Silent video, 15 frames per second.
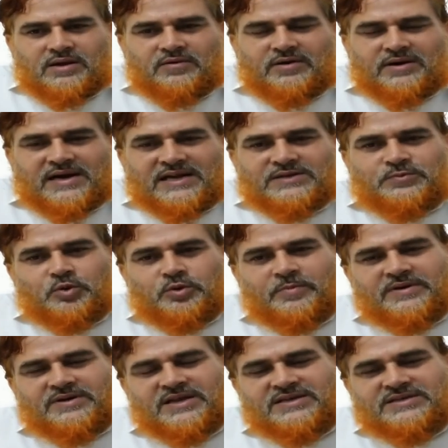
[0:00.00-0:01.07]
our
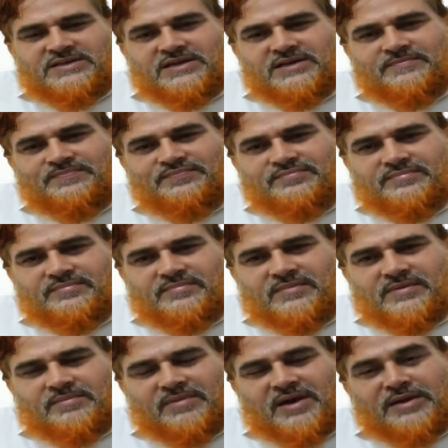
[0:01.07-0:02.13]
transportation
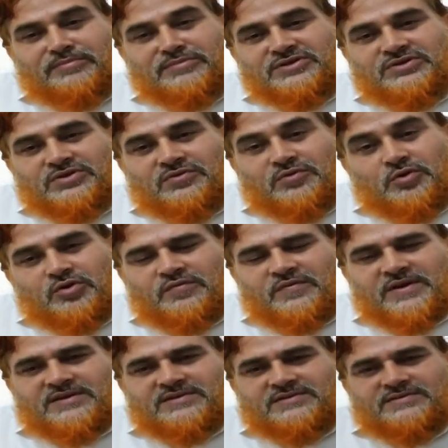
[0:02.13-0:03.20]
by means of
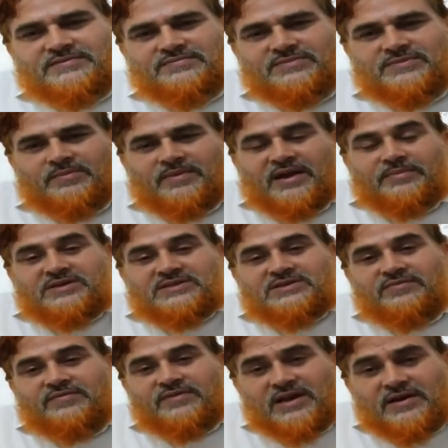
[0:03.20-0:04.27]
roadways, by
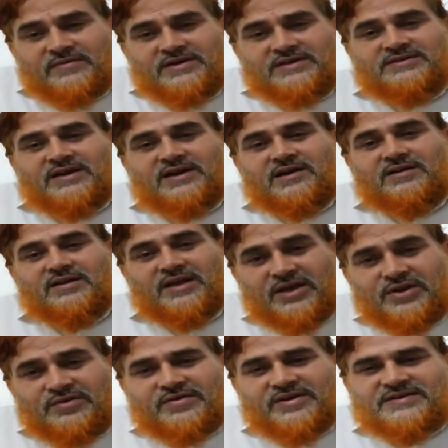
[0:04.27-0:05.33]
means of railways and
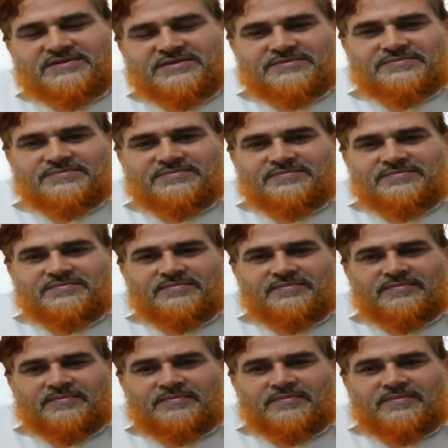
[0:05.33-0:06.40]
airways,
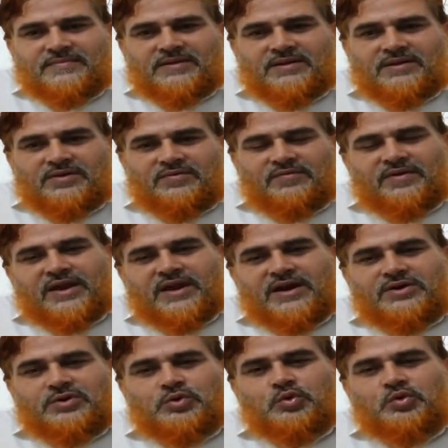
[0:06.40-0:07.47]
we
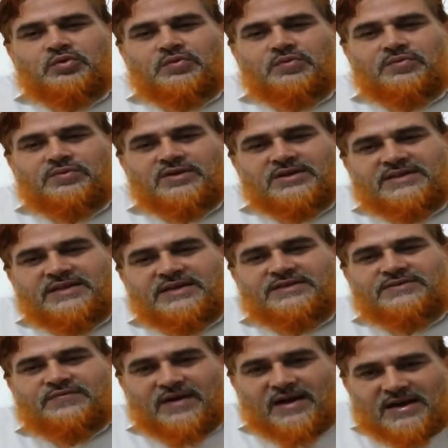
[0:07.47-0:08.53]
can do the
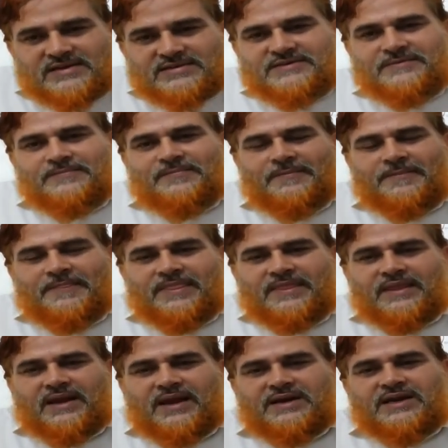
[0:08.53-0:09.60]
things fast
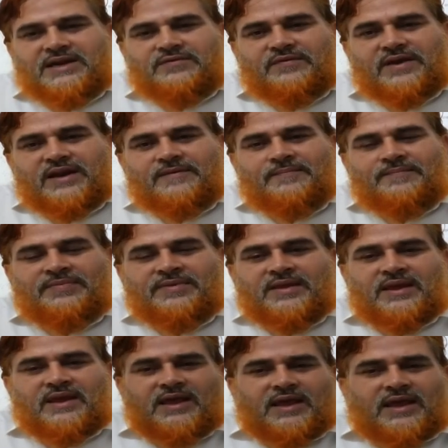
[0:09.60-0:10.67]
and it will
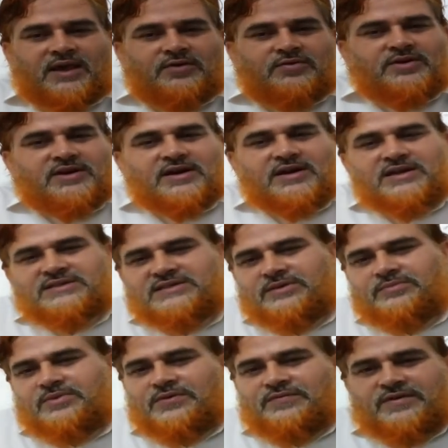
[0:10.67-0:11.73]
have the
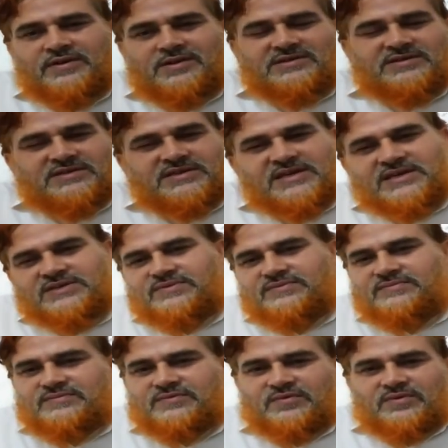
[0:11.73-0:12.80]
connection between the states
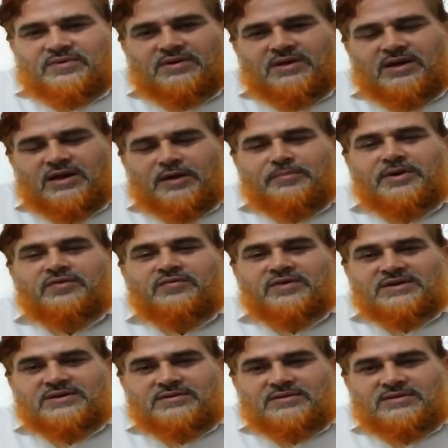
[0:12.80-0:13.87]
among
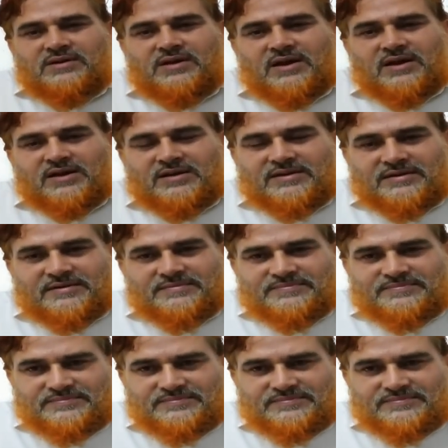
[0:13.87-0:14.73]
one another.